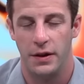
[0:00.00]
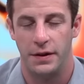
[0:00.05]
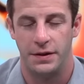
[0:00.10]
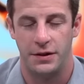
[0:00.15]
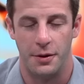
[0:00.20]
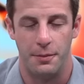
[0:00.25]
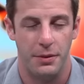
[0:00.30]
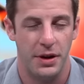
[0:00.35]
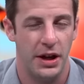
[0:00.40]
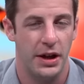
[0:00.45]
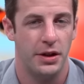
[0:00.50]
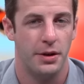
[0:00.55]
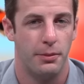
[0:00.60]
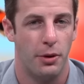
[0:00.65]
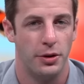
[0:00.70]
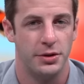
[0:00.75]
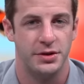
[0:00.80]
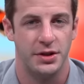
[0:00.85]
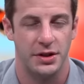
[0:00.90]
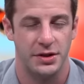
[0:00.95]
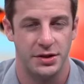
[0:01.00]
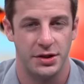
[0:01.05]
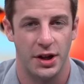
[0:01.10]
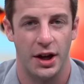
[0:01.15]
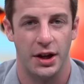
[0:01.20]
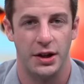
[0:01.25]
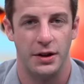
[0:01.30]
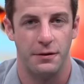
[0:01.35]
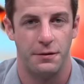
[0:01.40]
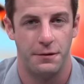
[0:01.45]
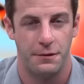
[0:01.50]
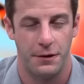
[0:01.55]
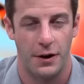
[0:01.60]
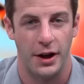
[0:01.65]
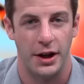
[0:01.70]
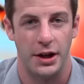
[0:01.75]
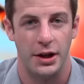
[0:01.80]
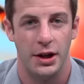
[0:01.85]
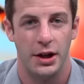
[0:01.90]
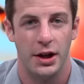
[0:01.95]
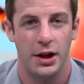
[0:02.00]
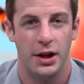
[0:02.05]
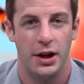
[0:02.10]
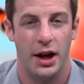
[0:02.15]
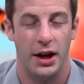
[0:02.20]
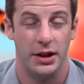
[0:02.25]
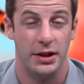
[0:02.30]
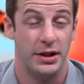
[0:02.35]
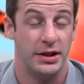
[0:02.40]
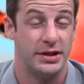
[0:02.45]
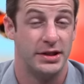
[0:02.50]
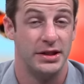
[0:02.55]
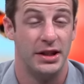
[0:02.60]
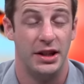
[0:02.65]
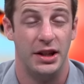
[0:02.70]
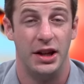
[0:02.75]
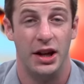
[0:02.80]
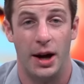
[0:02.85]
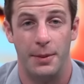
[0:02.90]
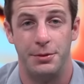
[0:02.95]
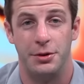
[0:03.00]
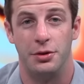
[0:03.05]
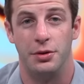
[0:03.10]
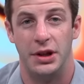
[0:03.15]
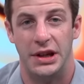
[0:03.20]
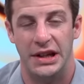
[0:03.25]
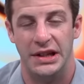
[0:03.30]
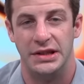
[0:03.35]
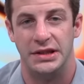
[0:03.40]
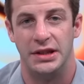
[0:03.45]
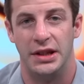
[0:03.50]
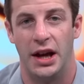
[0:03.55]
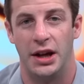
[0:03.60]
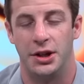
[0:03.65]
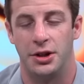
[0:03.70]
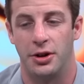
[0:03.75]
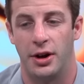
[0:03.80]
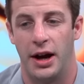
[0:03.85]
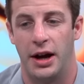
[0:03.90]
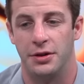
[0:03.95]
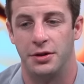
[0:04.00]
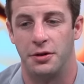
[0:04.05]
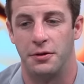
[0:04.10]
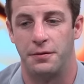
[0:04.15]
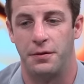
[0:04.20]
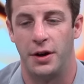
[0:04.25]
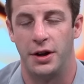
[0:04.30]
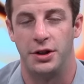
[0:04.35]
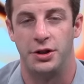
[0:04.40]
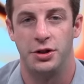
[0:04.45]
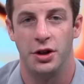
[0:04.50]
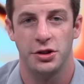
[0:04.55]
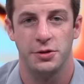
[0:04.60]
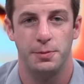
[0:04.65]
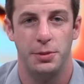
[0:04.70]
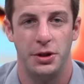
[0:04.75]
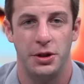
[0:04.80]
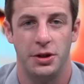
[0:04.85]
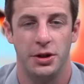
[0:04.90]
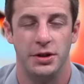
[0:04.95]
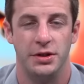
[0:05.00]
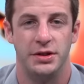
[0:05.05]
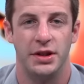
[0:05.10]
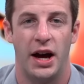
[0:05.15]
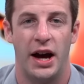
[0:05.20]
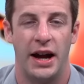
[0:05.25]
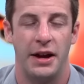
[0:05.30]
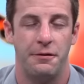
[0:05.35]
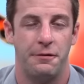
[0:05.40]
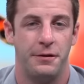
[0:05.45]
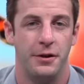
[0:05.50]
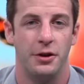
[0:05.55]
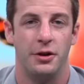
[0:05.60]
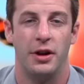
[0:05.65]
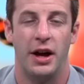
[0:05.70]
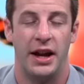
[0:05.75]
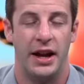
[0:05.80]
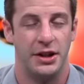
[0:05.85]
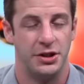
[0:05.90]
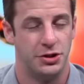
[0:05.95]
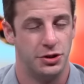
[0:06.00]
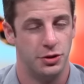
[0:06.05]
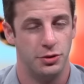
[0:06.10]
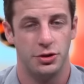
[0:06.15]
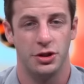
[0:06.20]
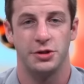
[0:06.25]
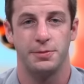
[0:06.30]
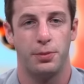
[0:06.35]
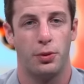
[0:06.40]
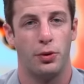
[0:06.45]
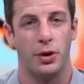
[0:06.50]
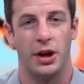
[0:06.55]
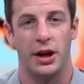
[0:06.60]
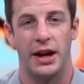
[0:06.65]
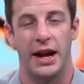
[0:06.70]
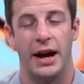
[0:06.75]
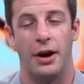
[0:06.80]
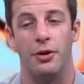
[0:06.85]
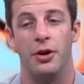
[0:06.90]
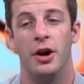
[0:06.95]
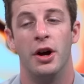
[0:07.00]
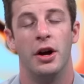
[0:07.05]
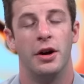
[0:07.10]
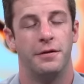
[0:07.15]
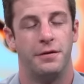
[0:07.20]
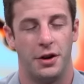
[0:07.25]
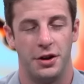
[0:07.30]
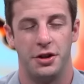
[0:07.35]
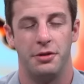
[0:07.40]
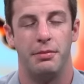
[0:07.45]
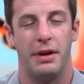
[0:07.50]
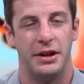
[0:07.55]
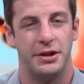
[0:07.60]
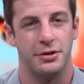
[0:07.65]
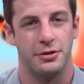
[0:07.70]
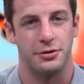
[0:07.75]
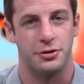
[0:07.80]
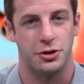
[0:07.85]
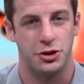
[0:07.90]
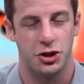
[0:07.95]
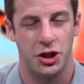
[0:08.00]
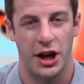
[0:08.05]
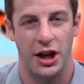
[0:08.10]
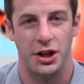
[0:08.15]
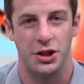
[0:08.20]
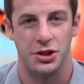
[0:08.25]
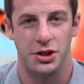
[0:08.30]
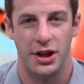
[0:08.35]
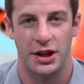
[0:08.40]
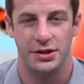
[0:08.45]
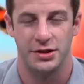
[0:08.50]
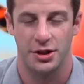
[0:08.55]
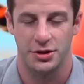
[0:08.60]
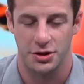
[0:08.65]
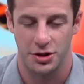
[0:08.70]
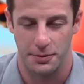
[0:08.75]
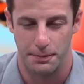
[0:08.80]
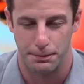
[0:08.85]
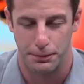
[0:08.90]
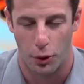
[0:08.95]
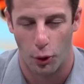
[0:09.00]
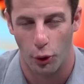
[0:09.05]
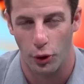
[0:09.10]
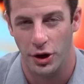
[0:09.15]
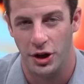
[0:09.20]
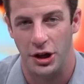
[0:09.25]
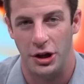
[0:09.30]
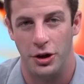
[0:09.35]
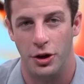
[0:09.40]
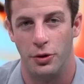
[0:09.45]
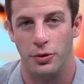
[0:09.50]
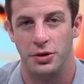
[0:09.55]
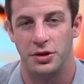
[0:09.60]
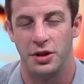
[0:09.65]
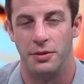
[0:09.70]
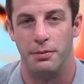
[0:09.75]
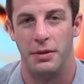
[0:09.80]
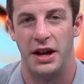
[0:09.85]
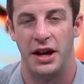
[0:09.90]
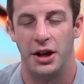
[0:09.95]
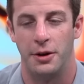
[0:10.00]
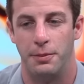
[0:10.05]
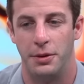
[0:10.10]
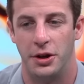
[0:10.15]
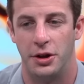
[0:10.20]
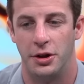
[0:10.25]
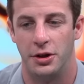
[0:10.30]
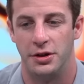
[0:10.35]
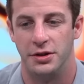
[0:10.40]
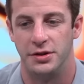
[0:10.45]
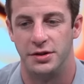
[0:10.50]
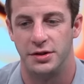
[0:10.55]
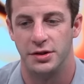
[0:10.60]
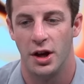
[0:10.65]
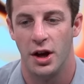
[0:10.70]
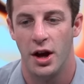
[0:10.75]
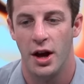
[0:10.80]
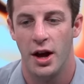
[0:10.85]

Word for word: To me, the most exciting fight, at least leading up to it, is the Edgar Aldo fight, just because mm. I feel, and as you just pointed out, fundamentals change, and that's such an important note to make because